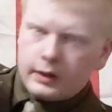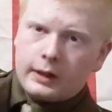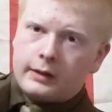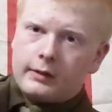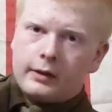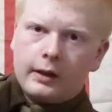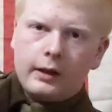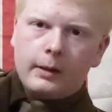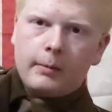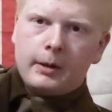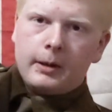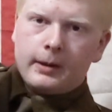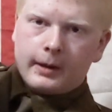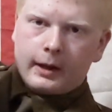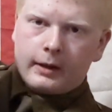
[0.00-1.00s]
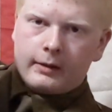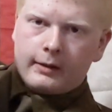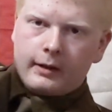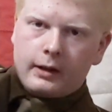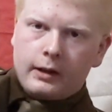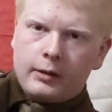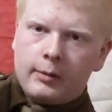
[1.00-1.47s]
As you see, the big
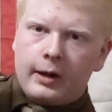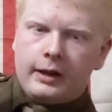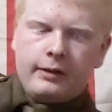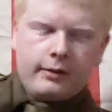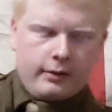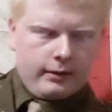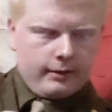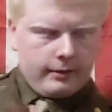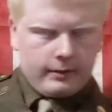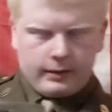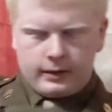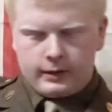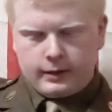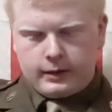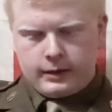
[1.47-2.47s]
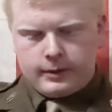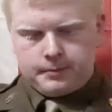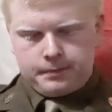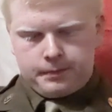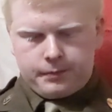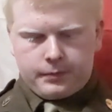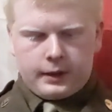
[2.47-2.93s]
nice US.
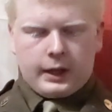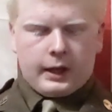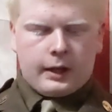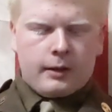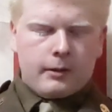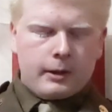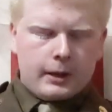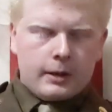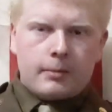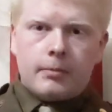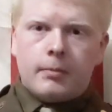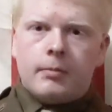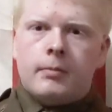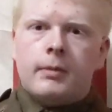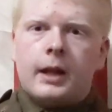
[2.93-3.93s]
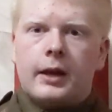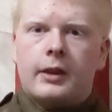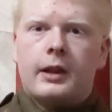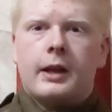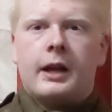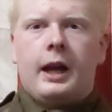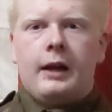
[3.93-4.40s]
And now
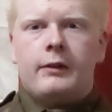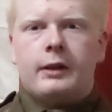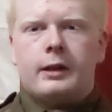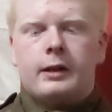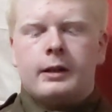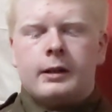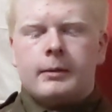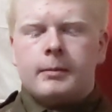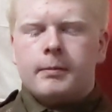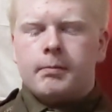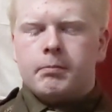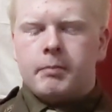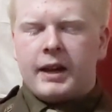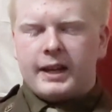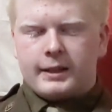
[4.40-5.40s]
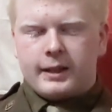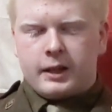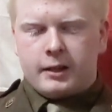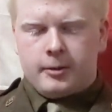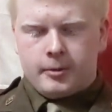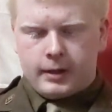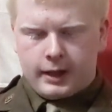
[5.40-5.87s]
that I have a pack
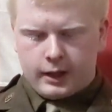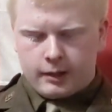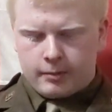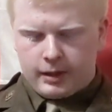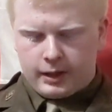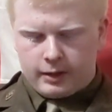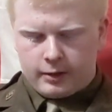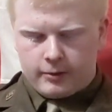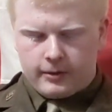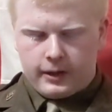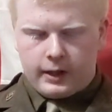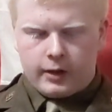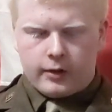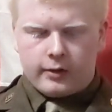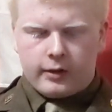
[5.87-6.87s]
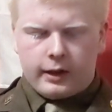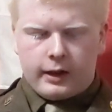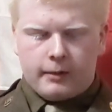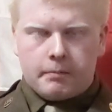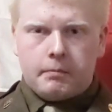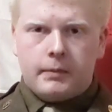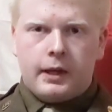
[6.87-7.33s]
tail, I can make new videos
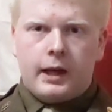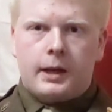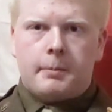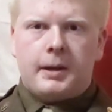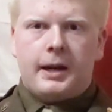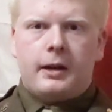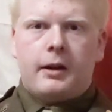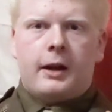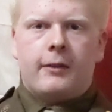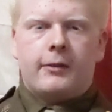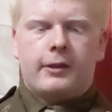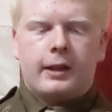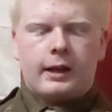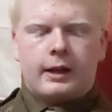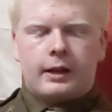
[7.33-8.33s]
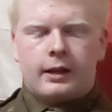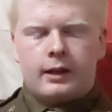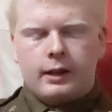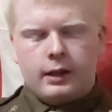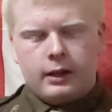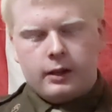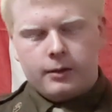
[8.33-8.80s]
like how to pack your haversack
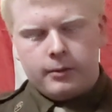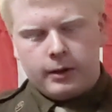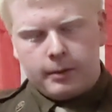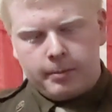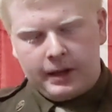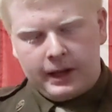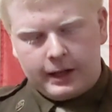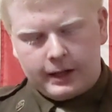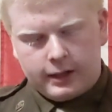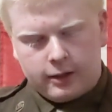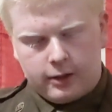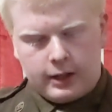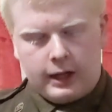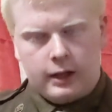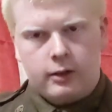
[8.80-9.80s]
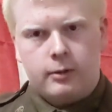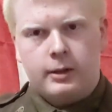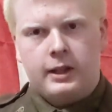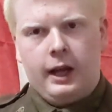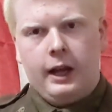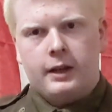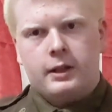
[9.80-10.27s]
with a pack tail and how to
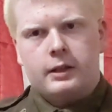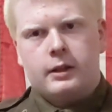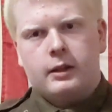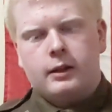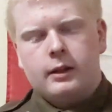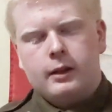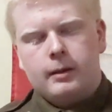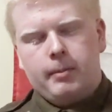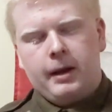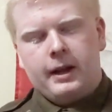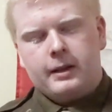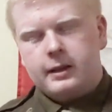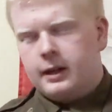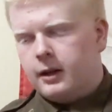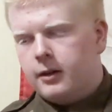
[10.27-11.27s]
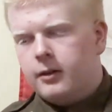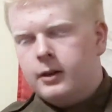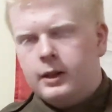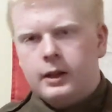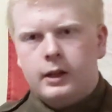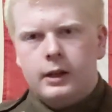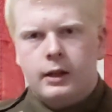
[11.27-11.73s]
attach the pack tail
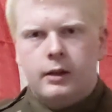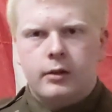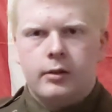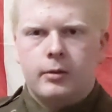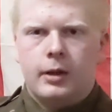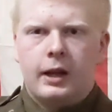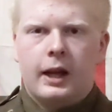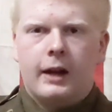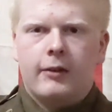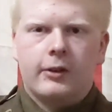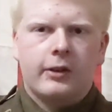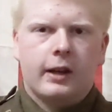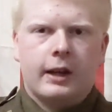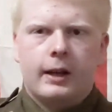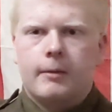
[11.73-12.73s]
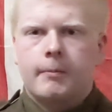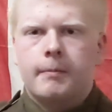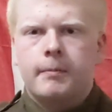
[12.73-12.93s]
to the haversack.